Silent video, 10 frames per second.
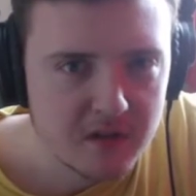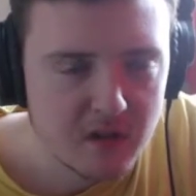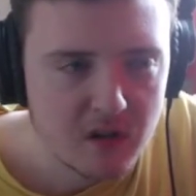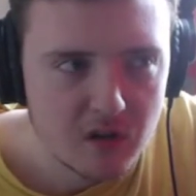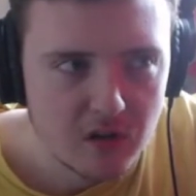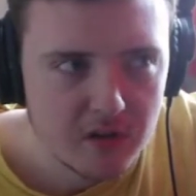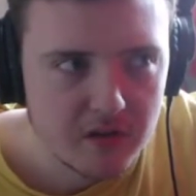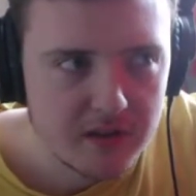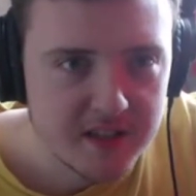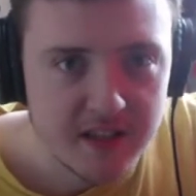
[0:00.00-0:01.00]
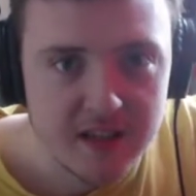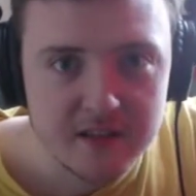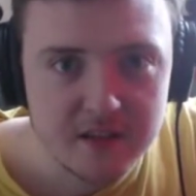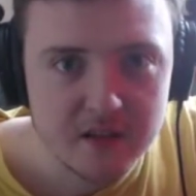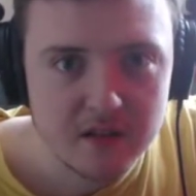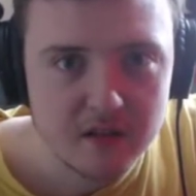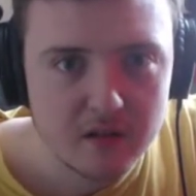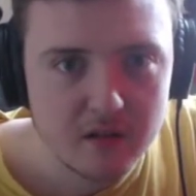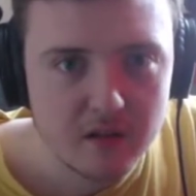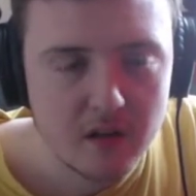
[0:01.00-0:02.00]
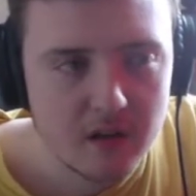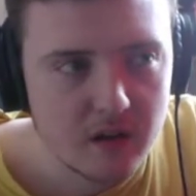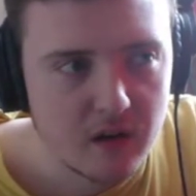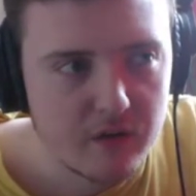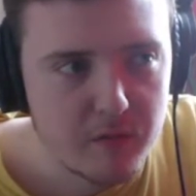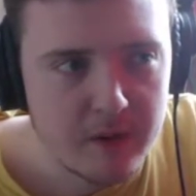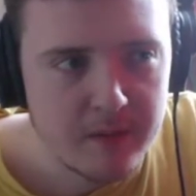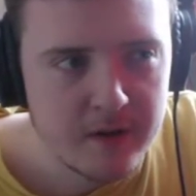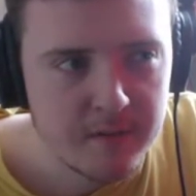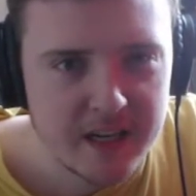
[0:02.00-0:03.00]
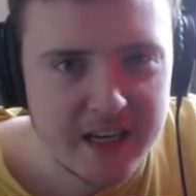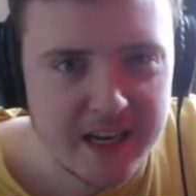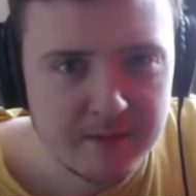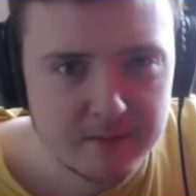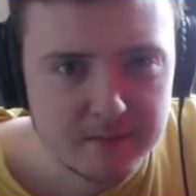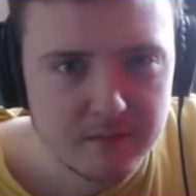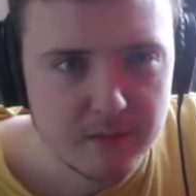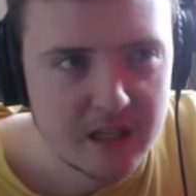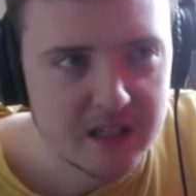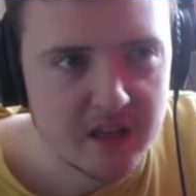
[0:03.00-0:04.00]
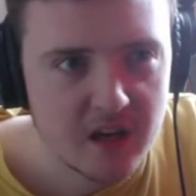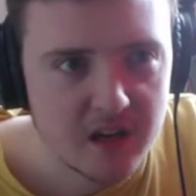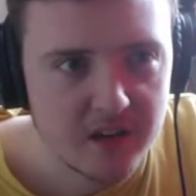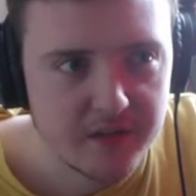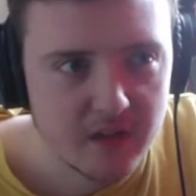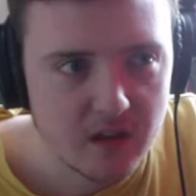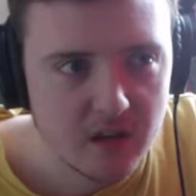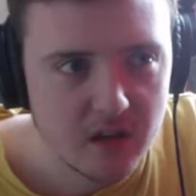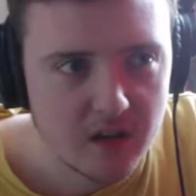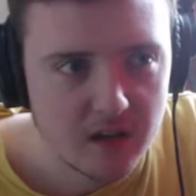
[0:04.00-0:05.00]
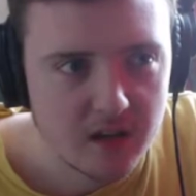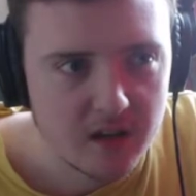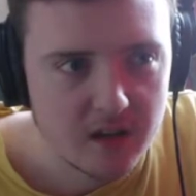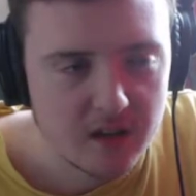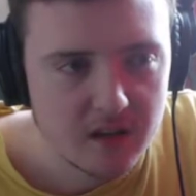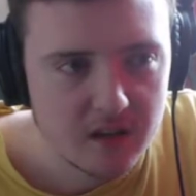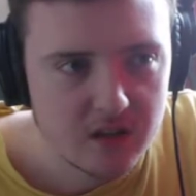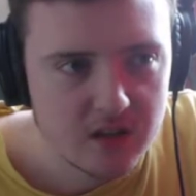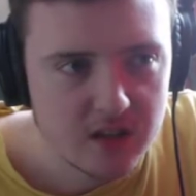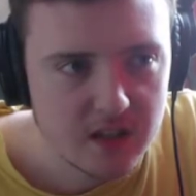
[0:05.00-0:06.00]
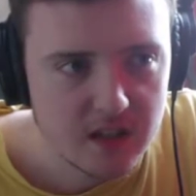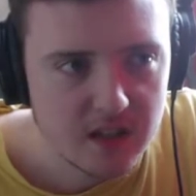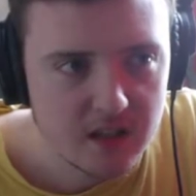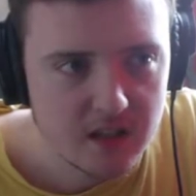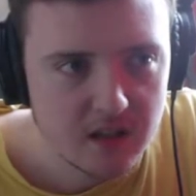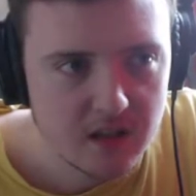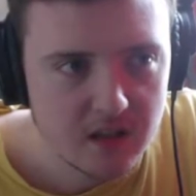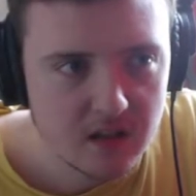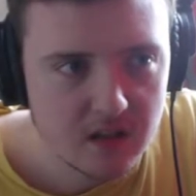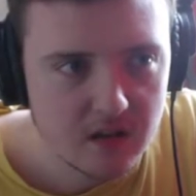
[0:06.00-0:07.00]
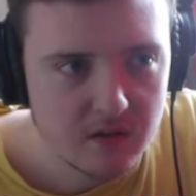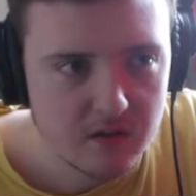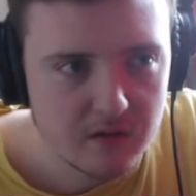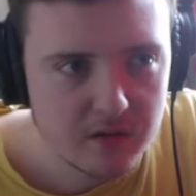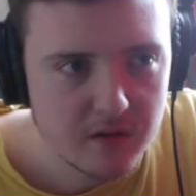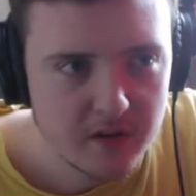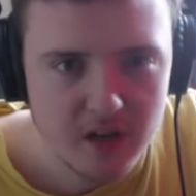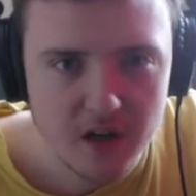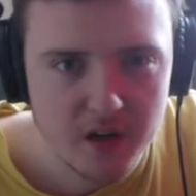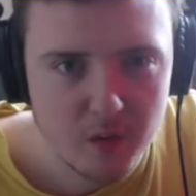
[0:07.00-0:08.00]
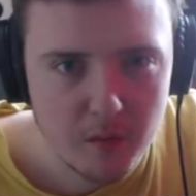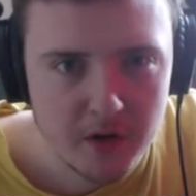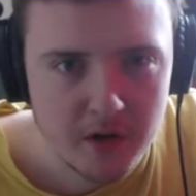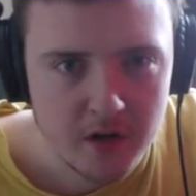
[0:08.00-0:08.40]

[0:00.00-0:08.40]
on the SNES remind me of my nan, bless her heart. She was a very kind woman,